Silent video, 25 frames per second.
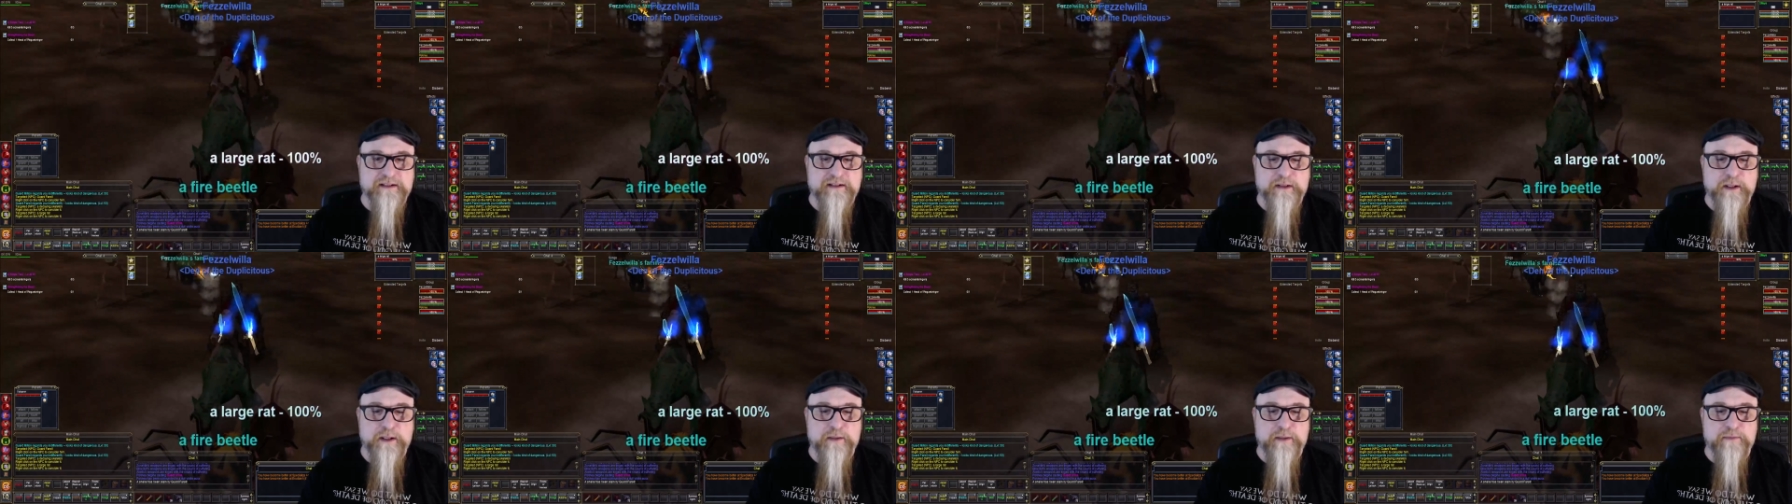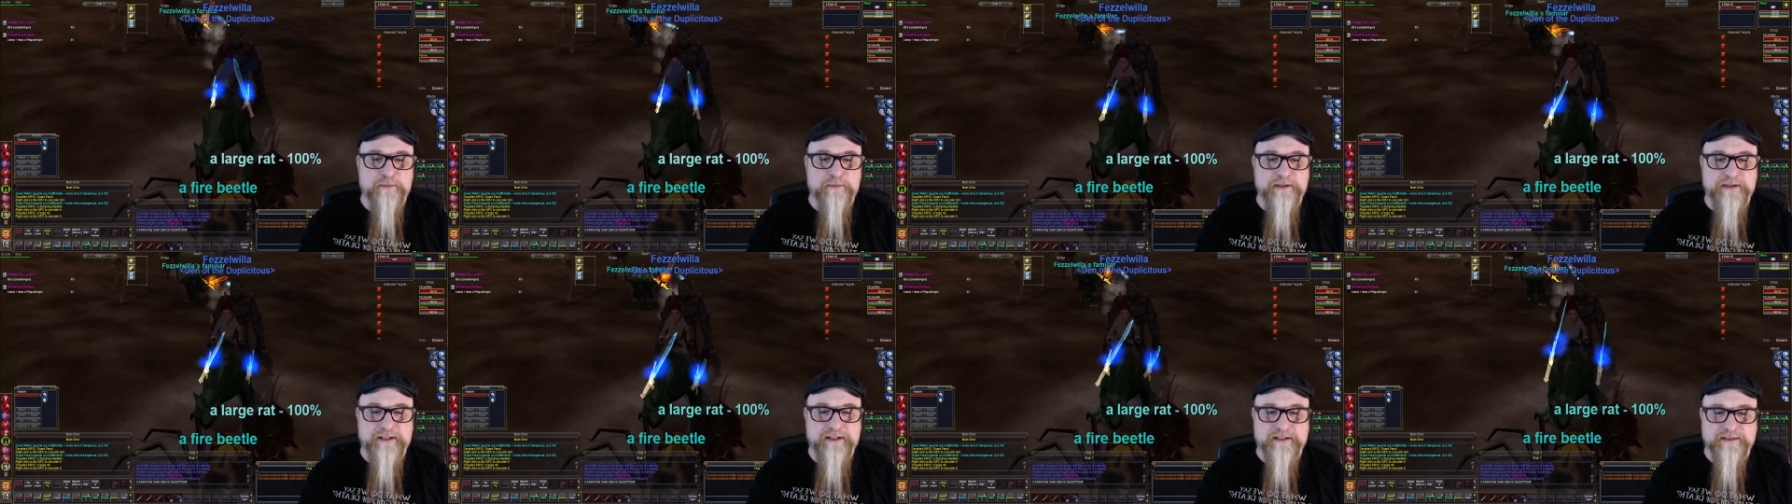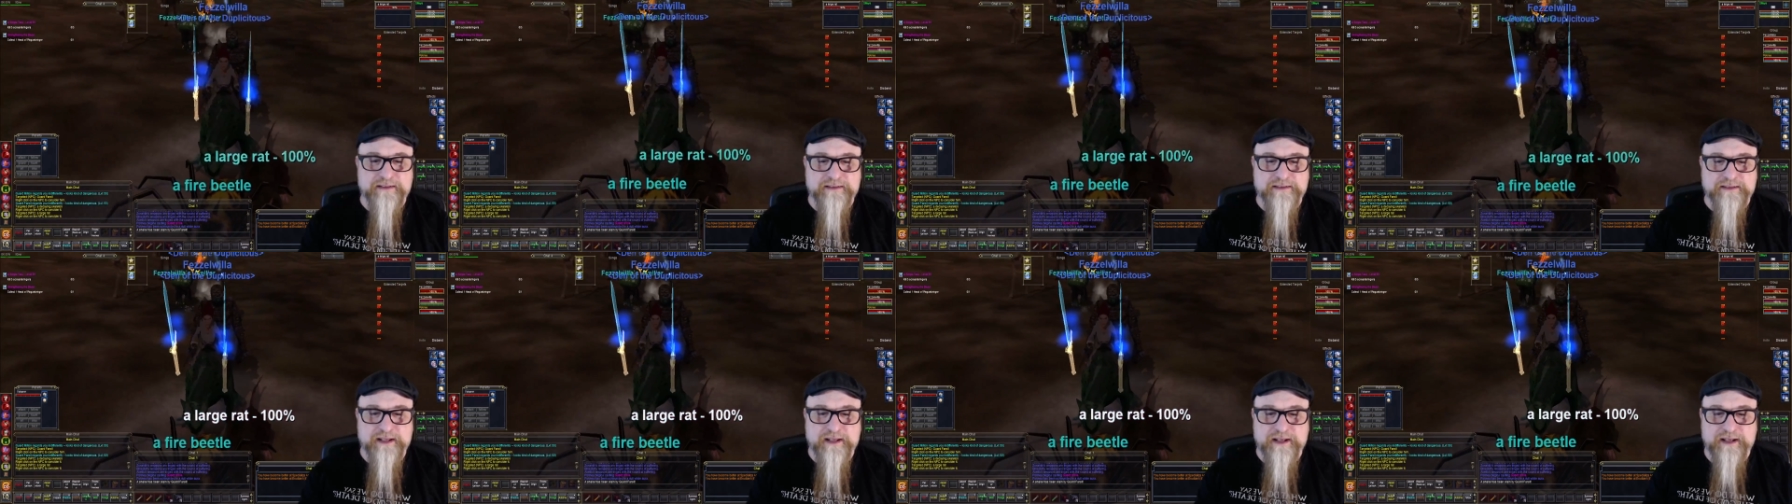Hopefully it
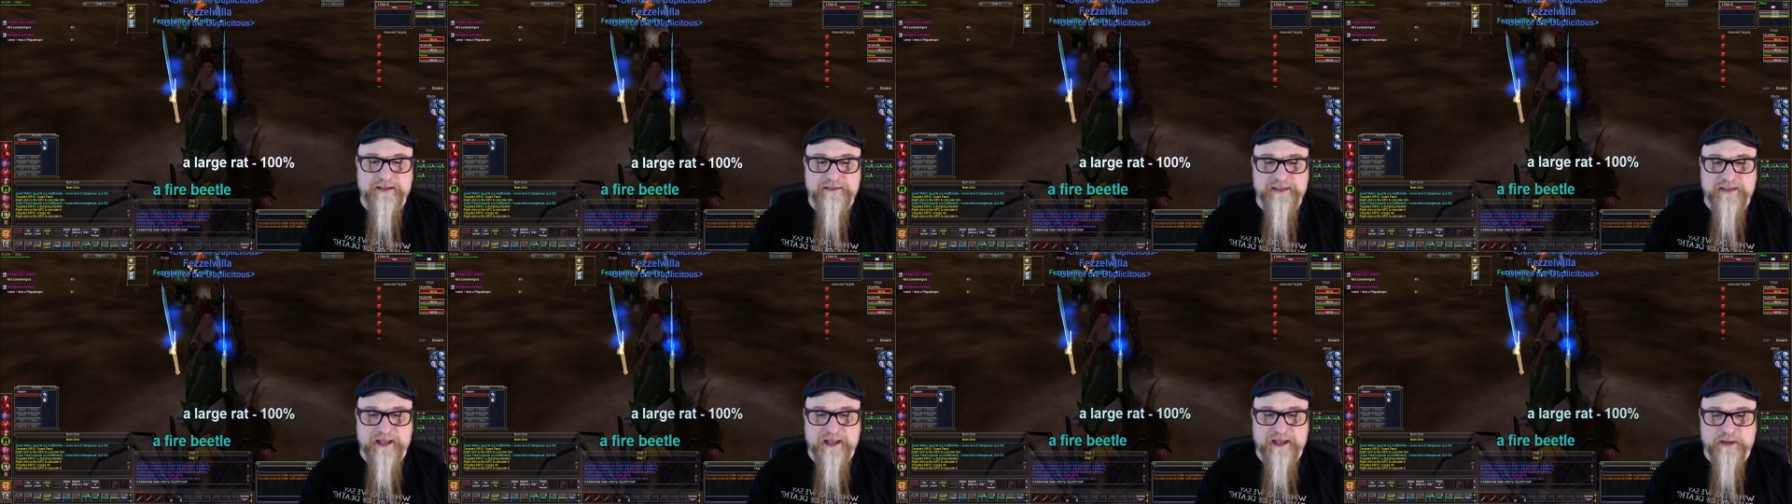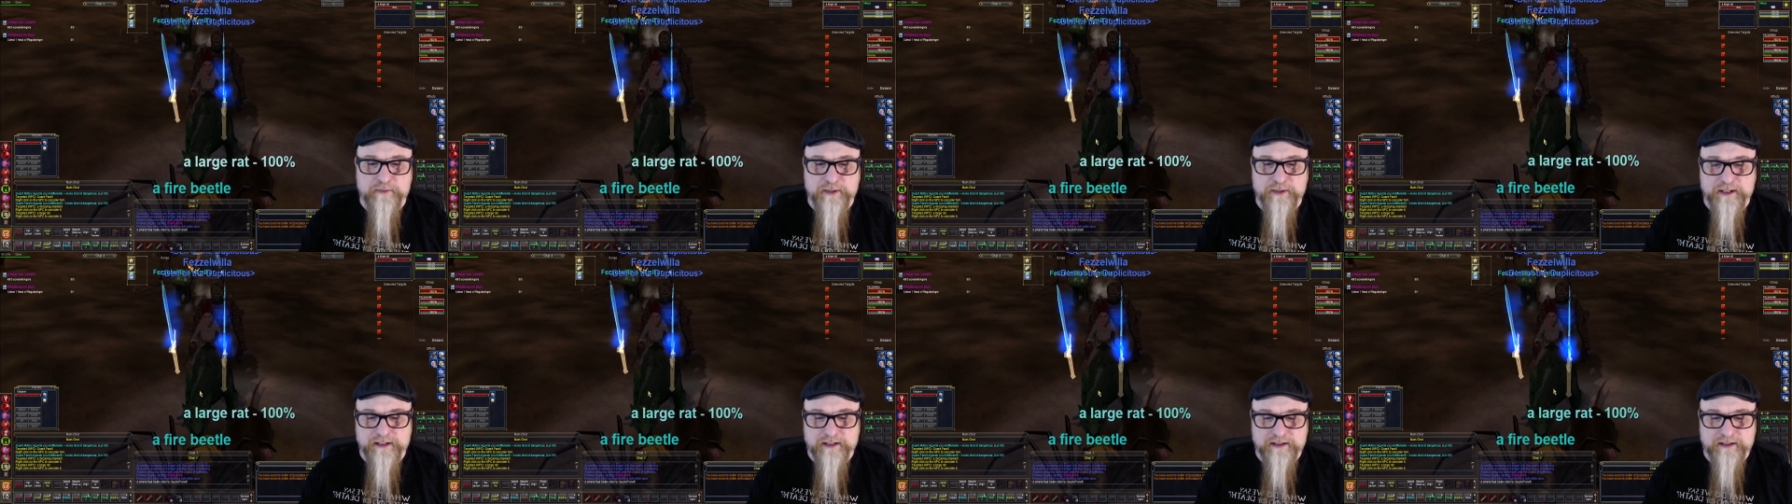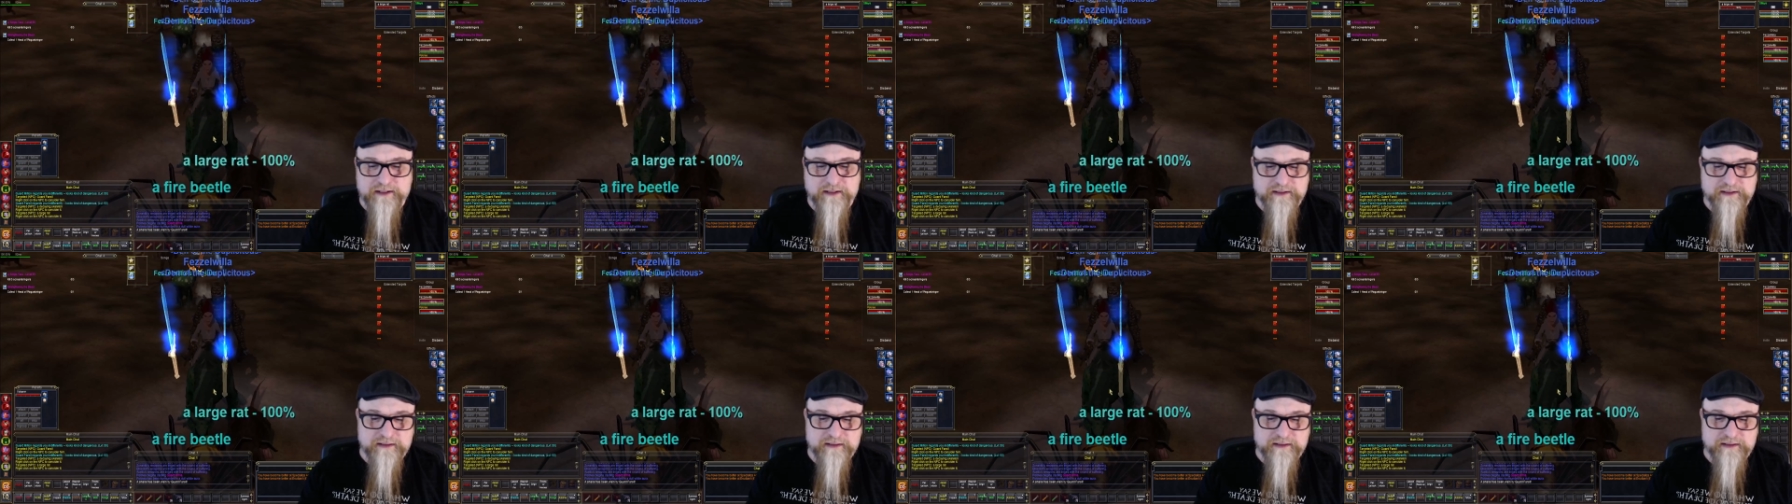stays that way.